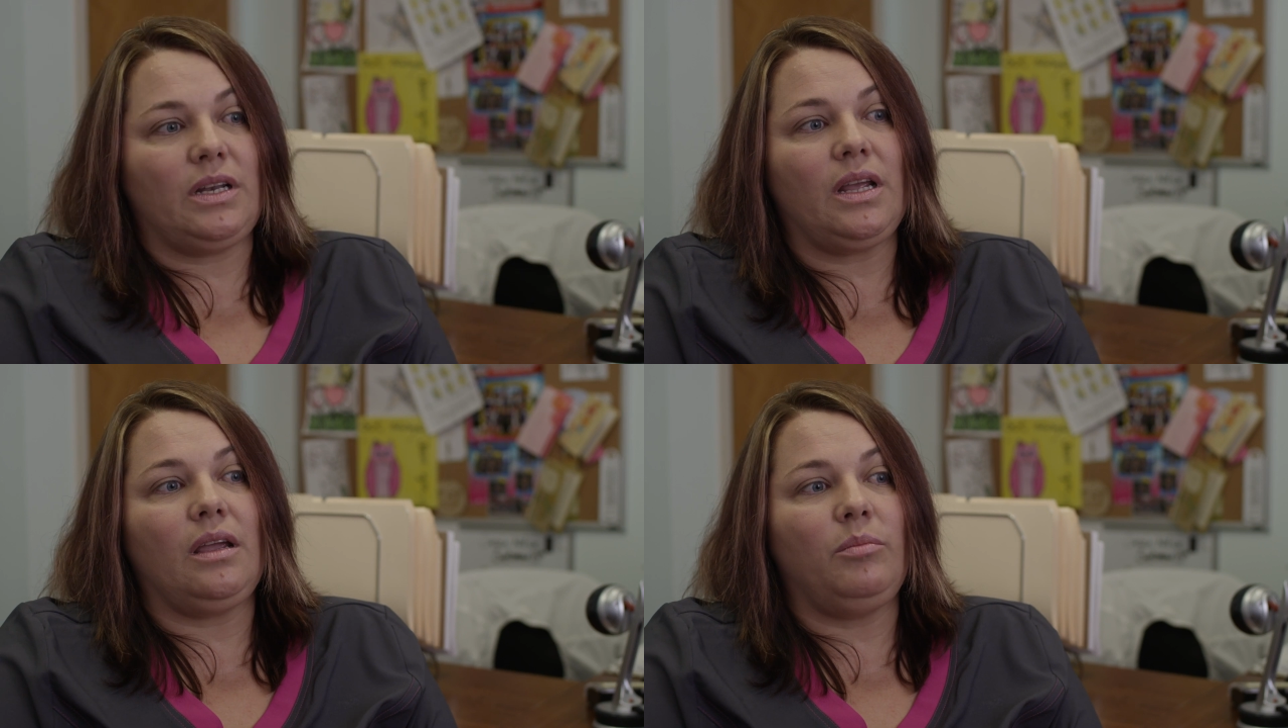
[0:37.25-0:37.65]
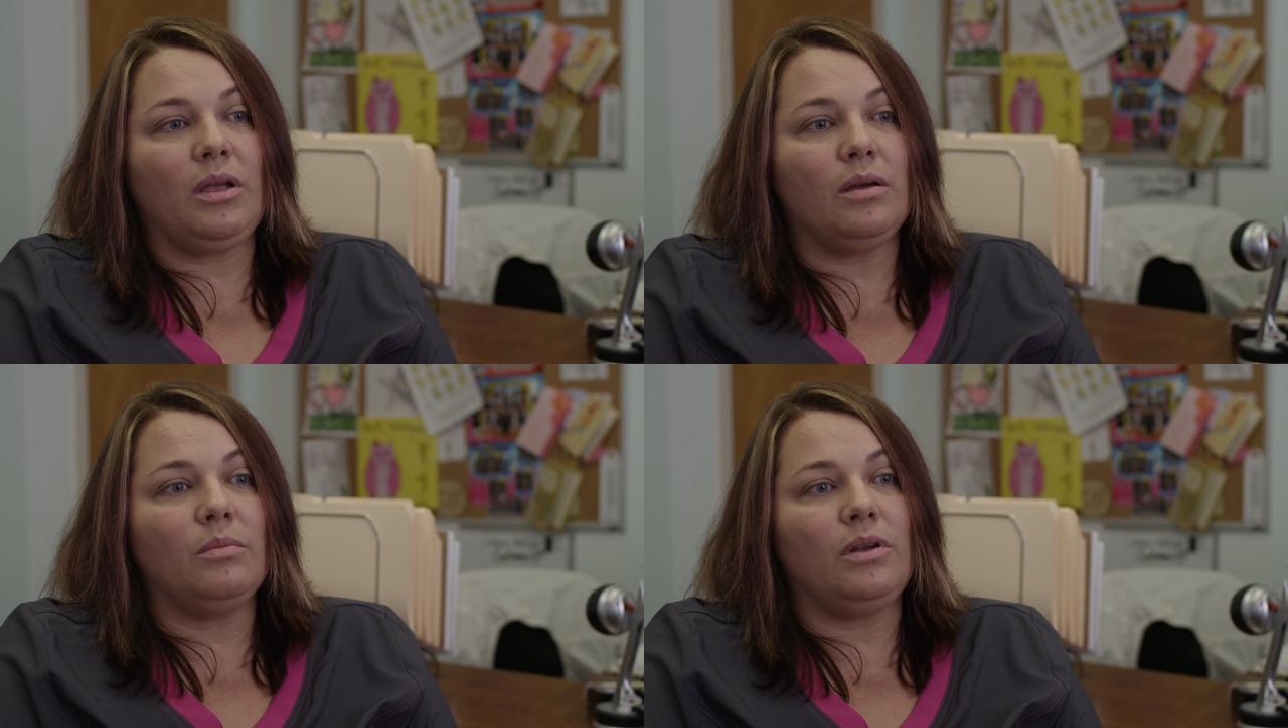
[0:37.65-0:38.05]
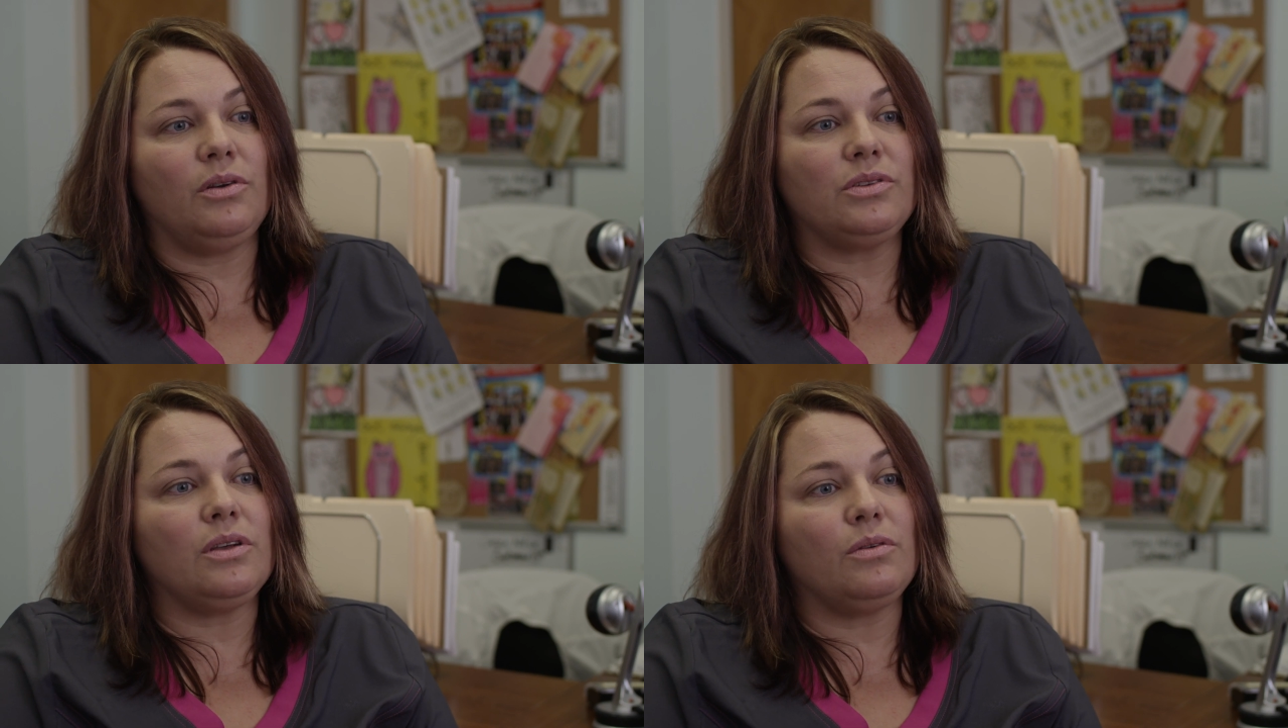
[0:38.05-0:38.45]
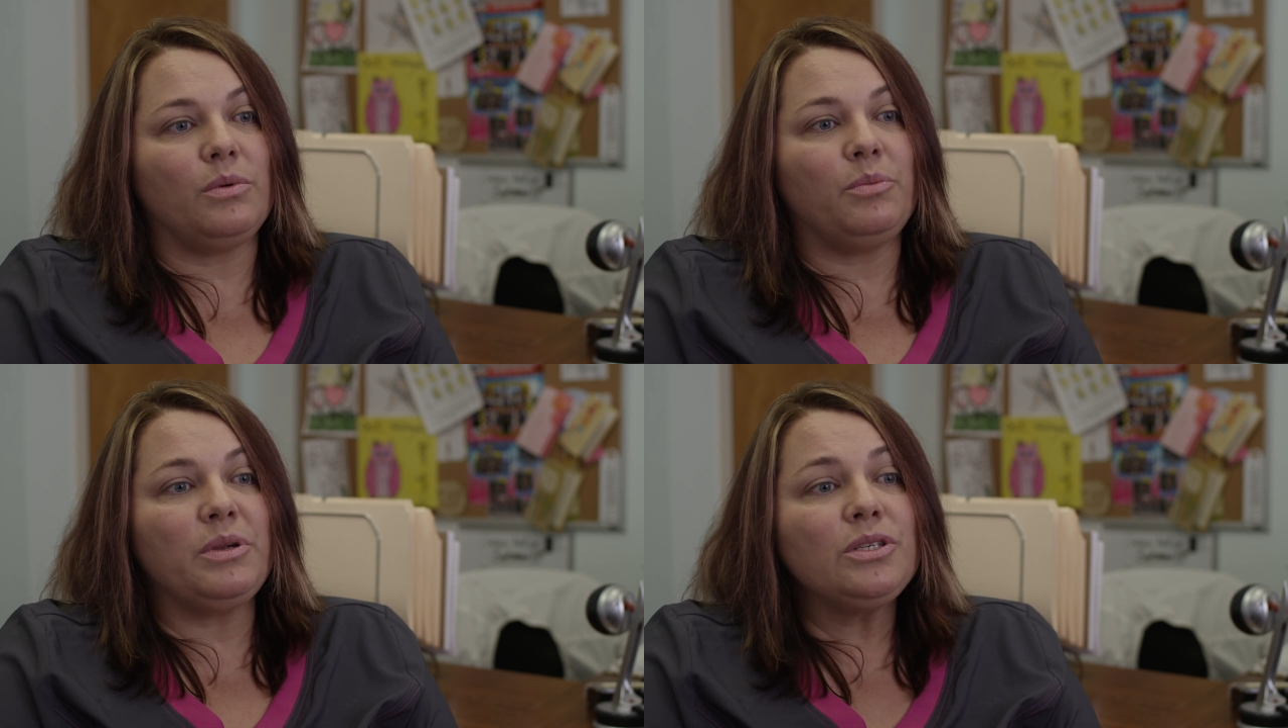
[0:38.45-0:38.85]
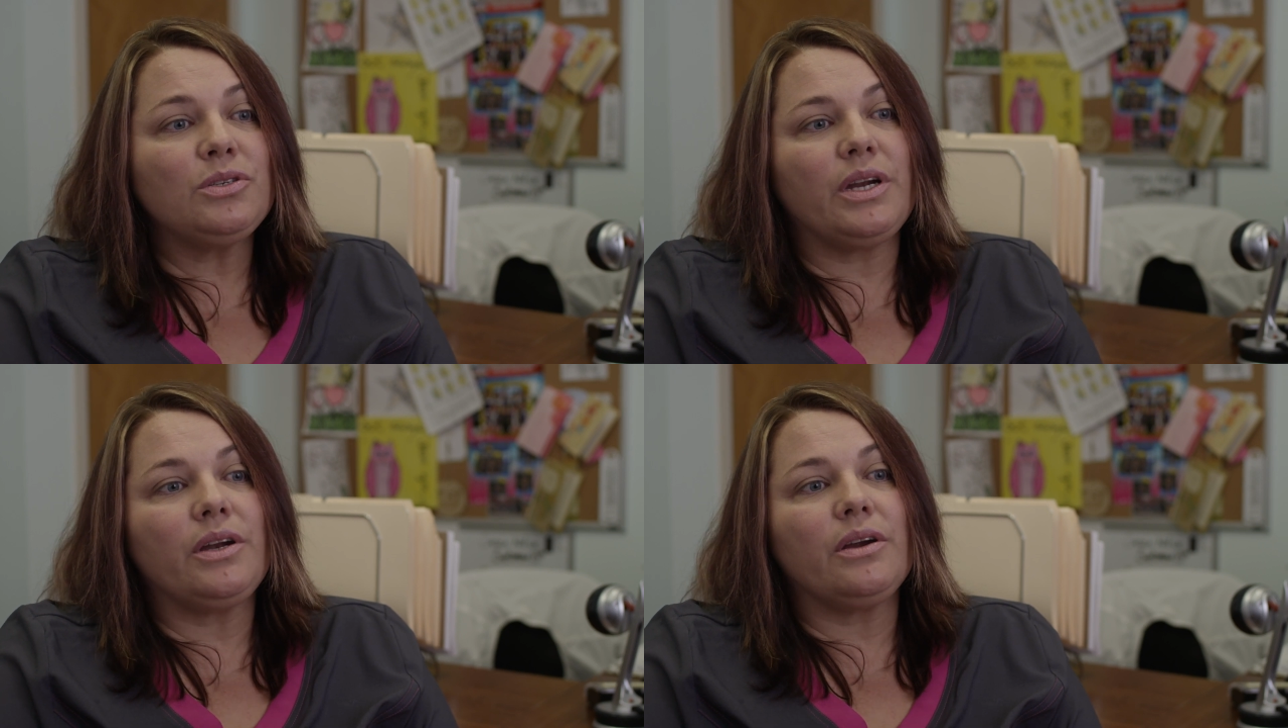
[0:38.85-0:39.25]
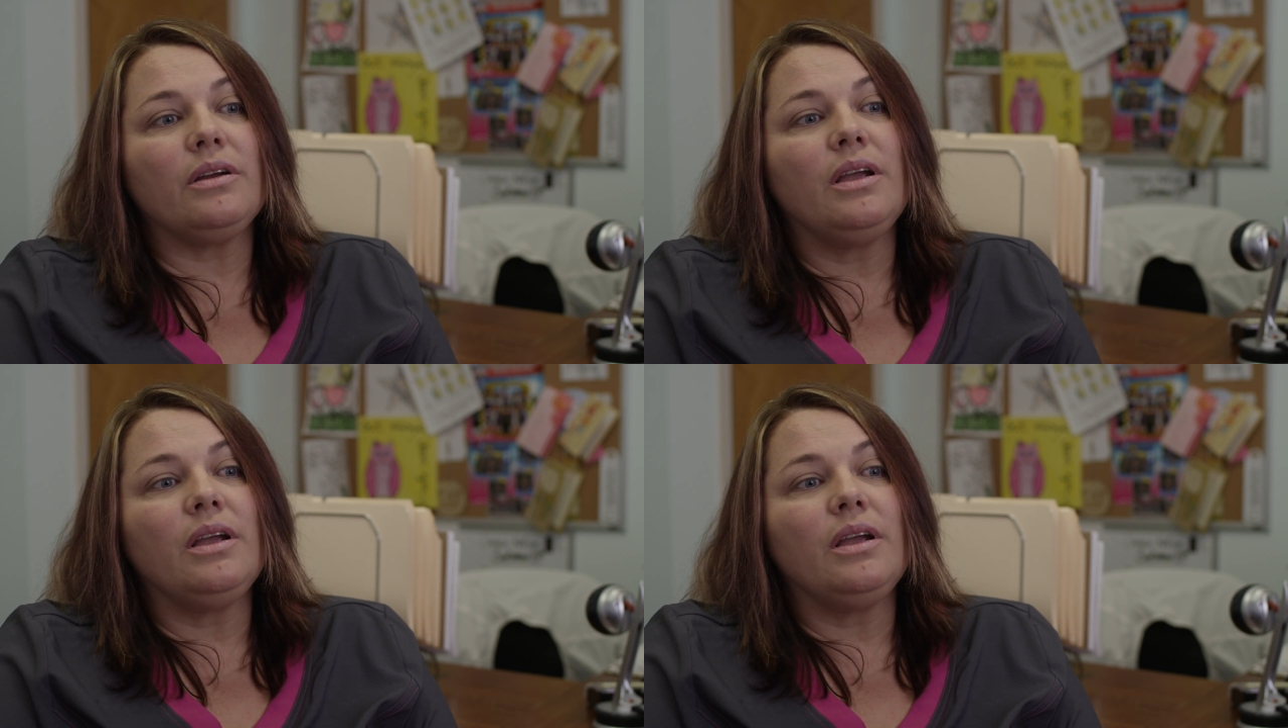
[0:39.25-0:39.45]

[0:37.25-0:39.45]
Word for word: one day become a nursing home administrator